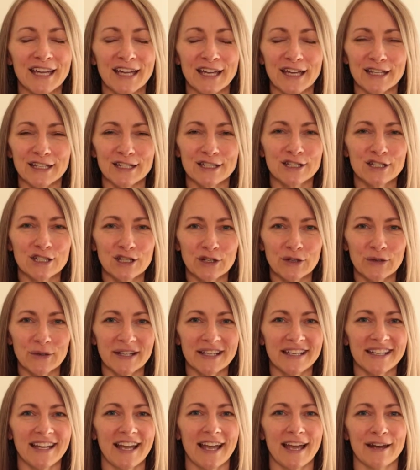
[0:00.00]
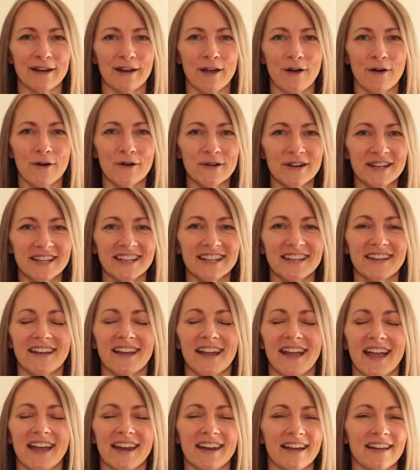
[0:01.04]
It's chewy and oaty,
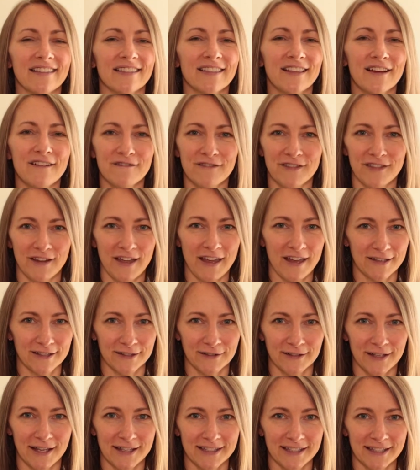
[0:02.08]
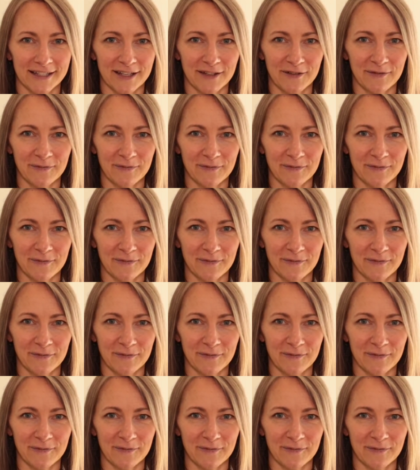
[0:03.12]
and I love the hazelnuts in it.